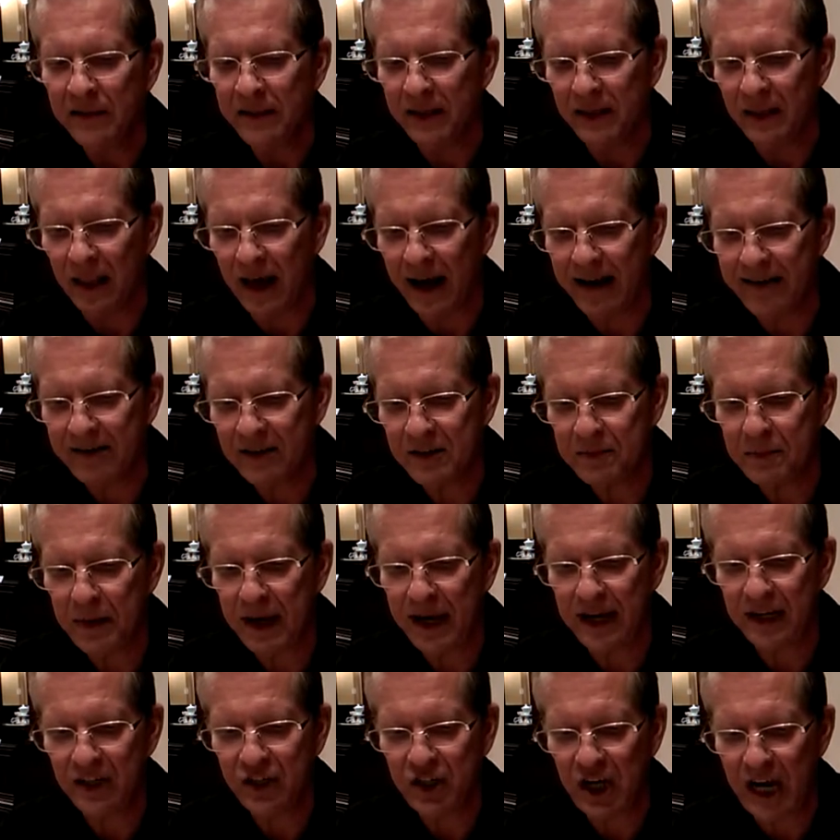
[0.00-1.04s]
The
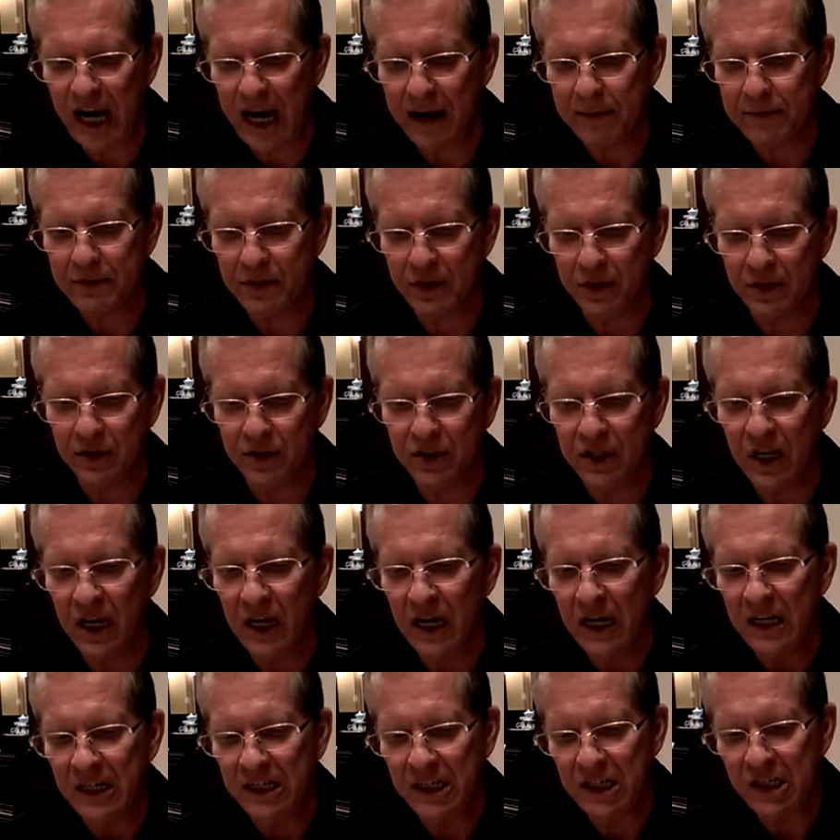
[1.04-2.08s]
lifespan chapter's
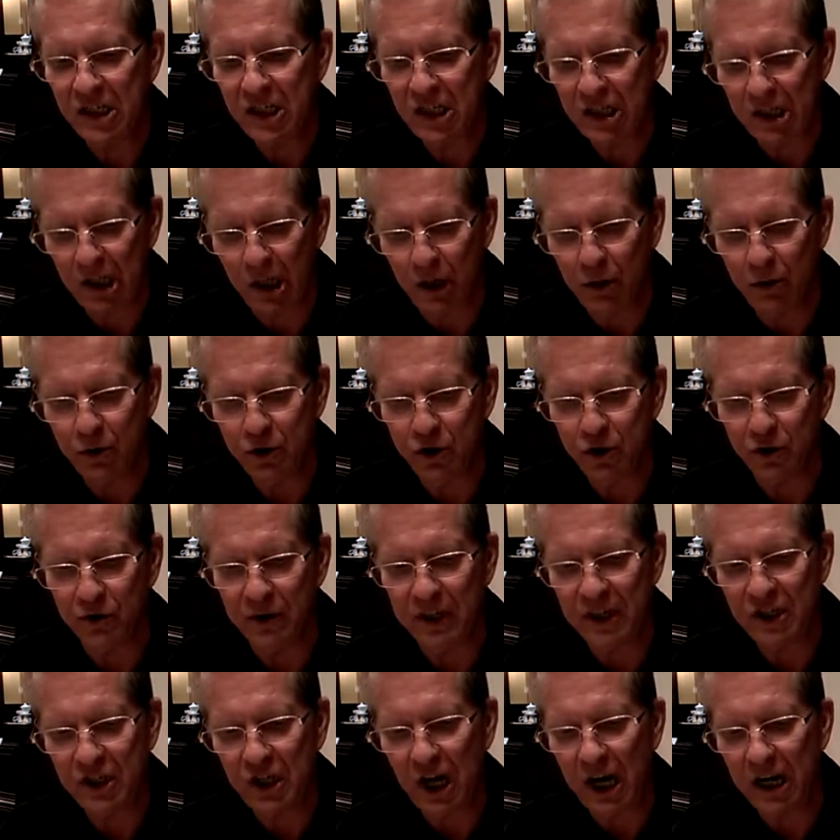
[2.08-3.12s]
disclosure
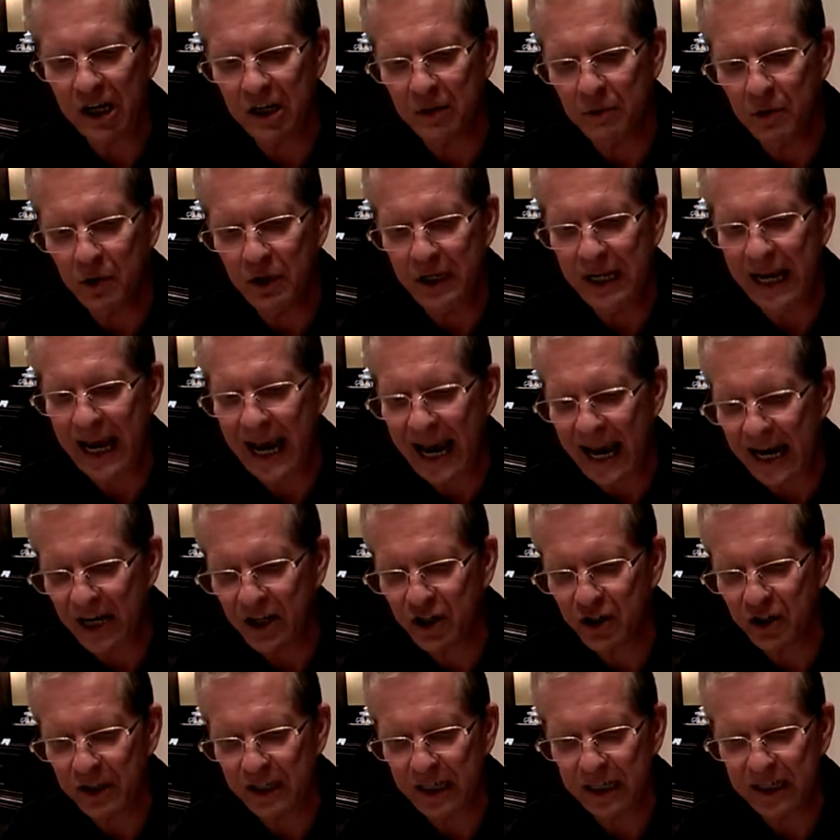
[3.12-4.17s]
that Shakyamuni
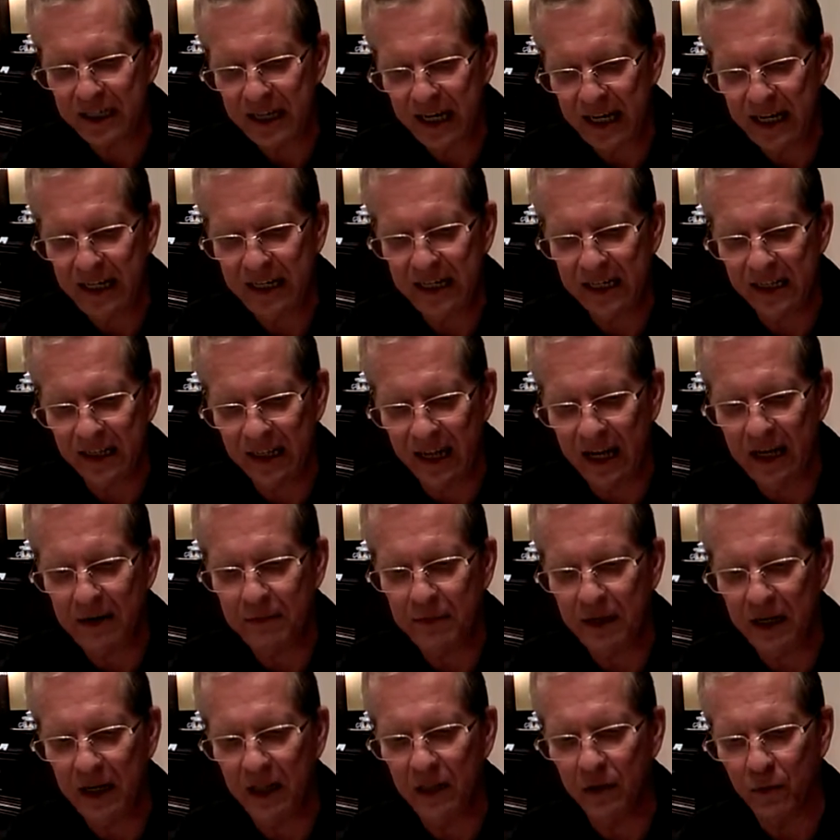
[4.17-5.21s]
actually attained
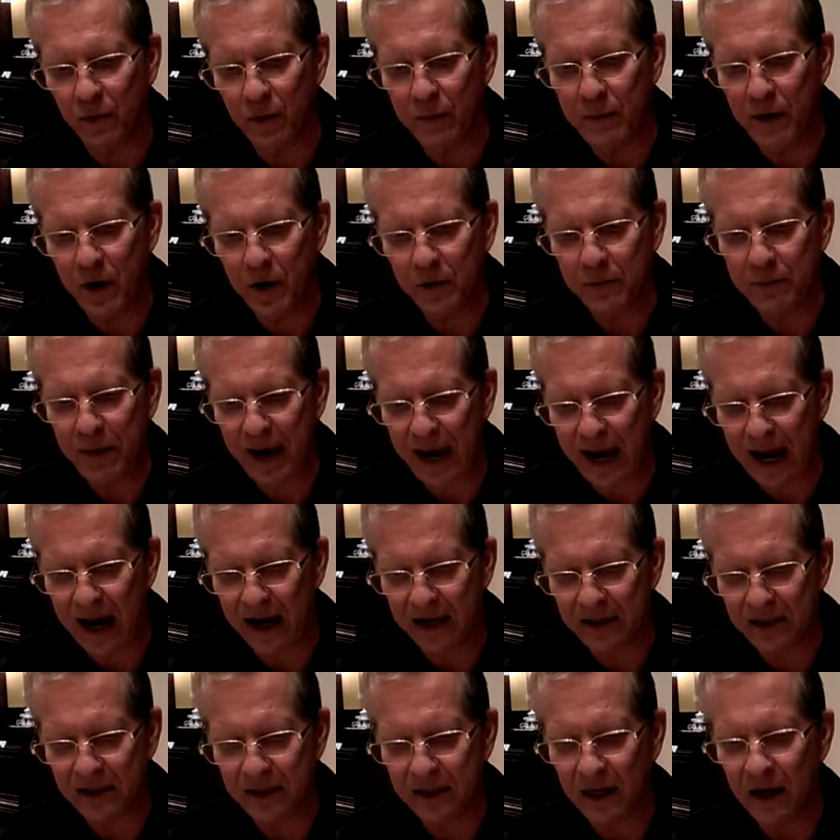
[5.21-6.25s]
enlightenment in the remote
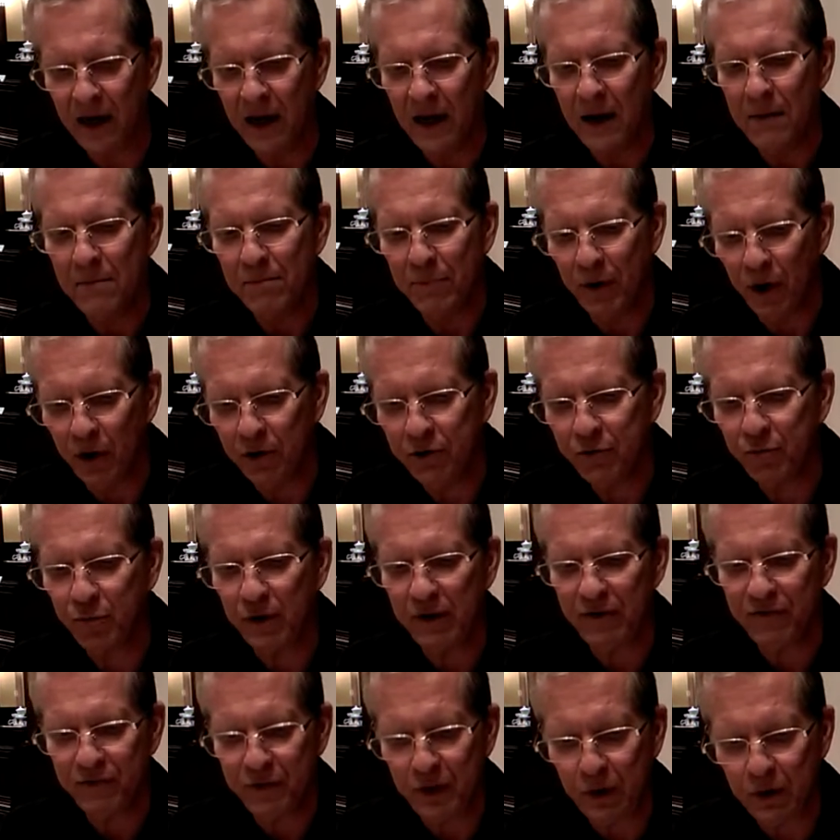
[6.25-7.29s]
past both
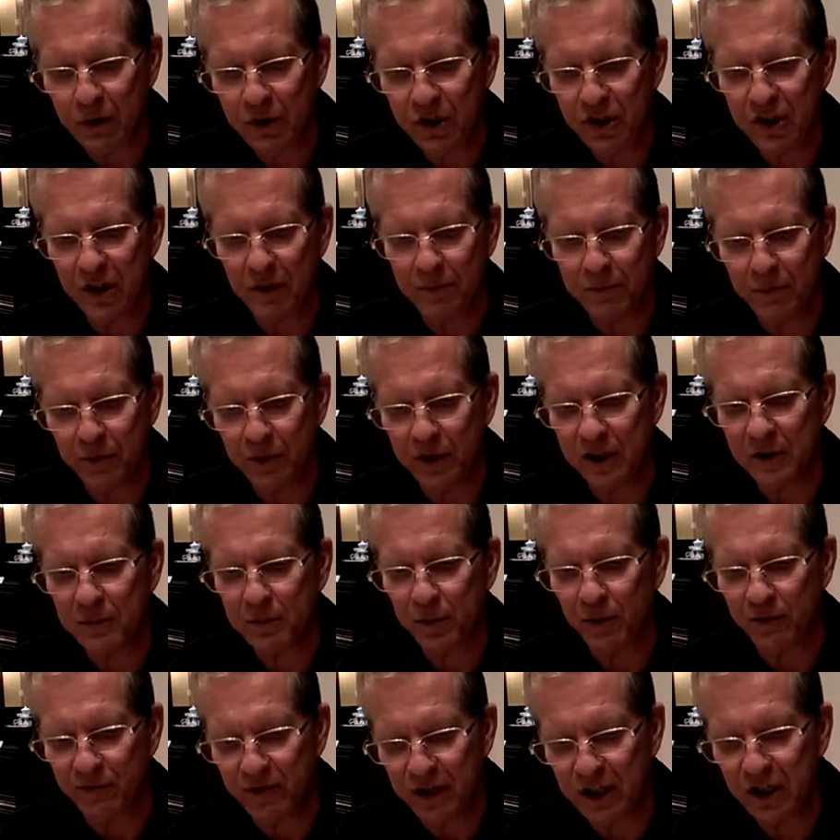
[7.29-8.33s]
refutes the Buddha's
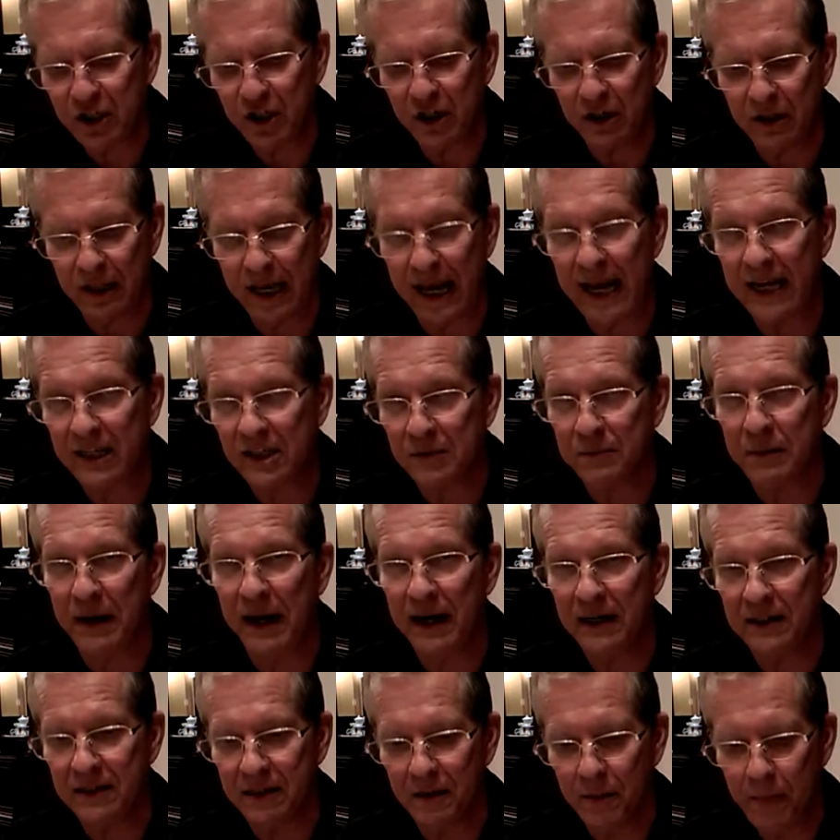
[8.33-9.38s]
provisional
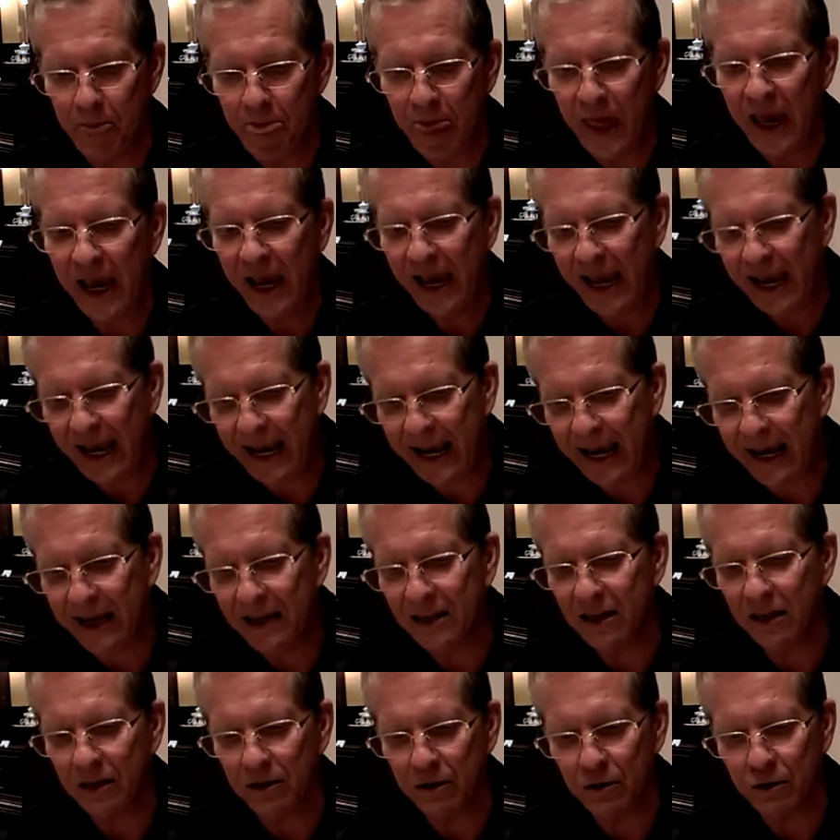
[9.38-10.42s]
aspect
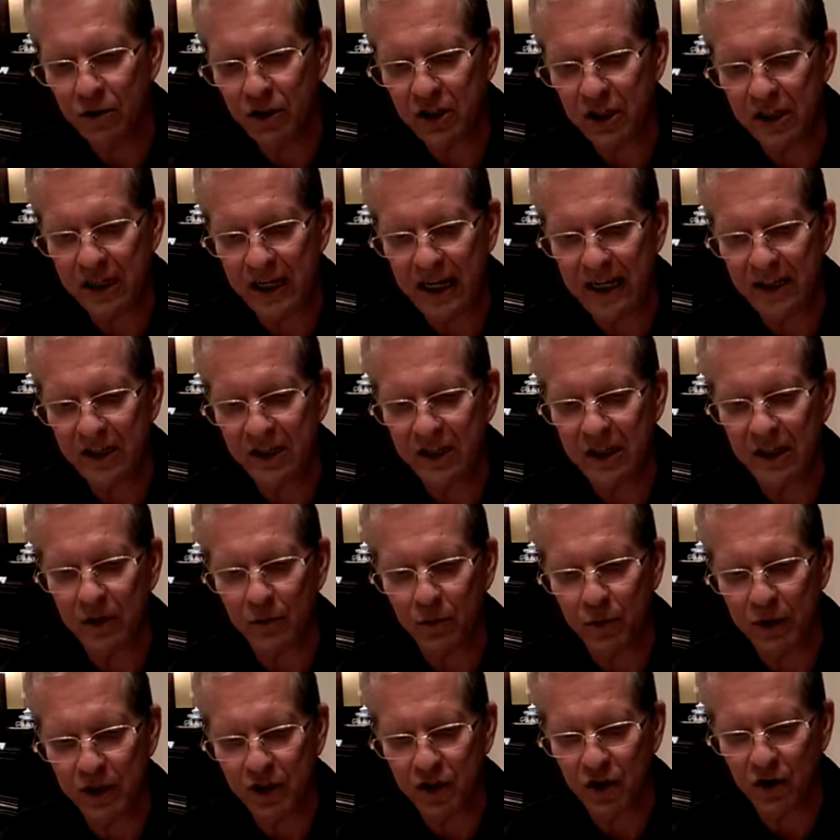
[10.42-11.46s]
and elucidates the
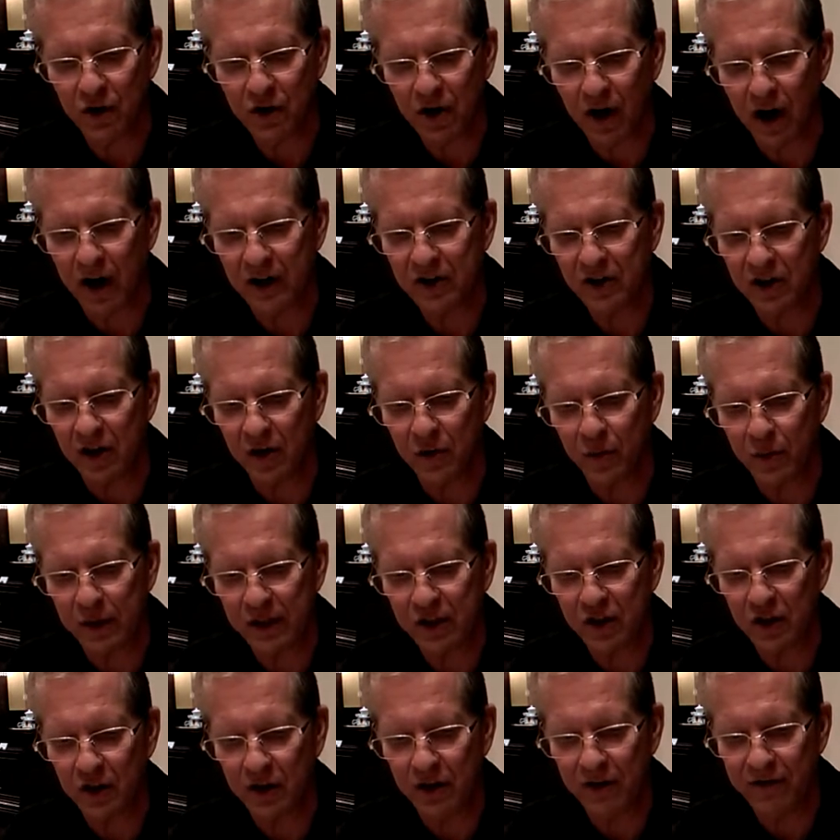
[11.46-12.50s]
original cause and
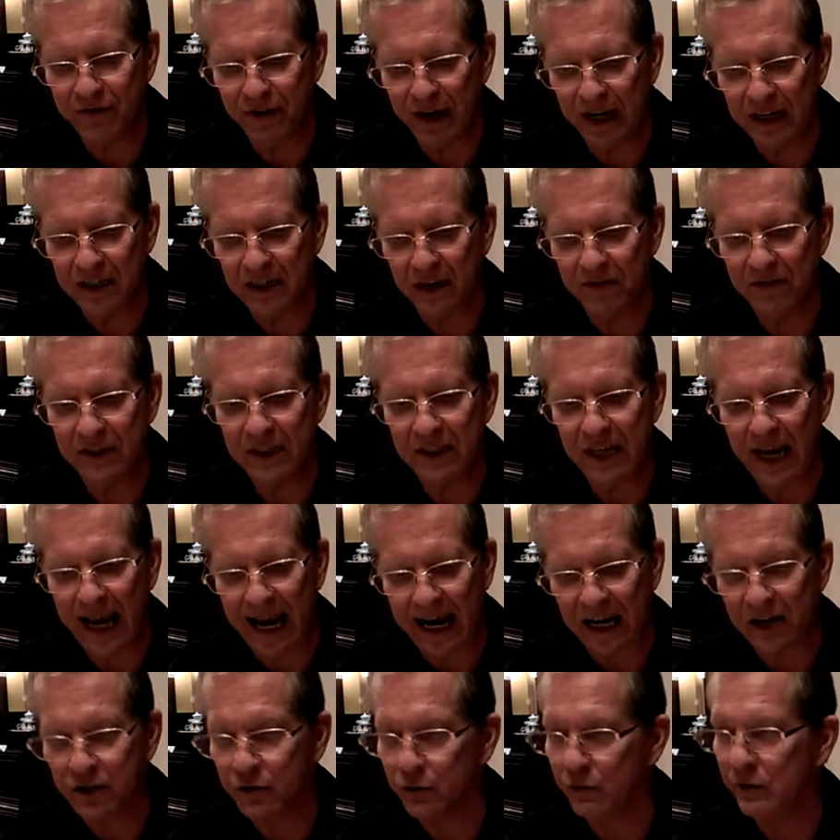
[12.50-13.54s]
original effect of his
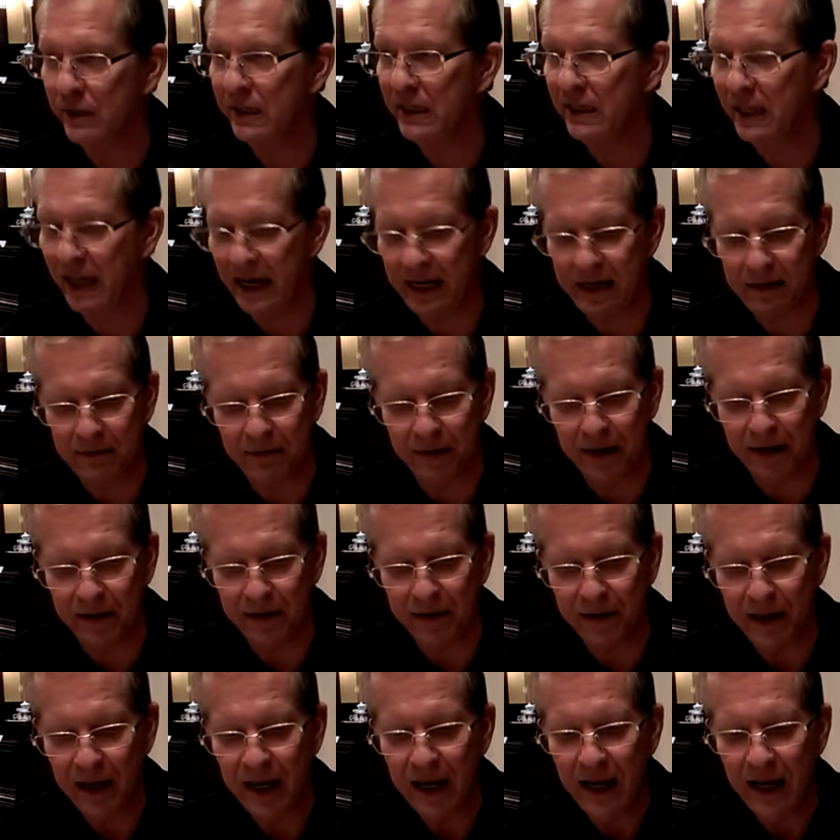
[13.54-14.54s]
actual enlightenment.